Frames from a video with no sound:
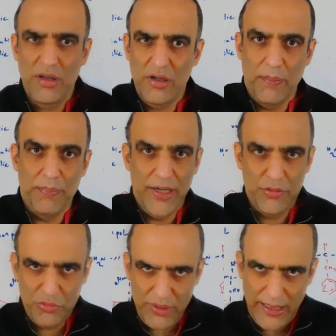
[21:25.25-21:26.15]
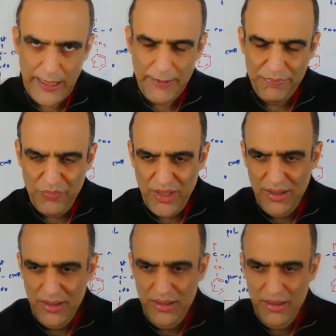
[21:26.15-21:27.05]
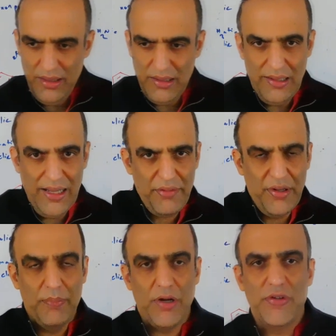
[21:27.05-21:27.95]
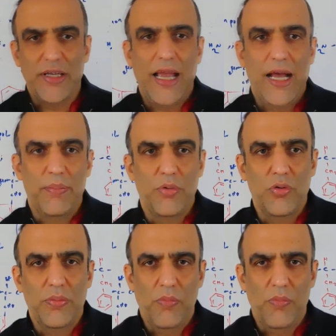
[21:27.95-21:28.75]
compared to the less number of the carbon.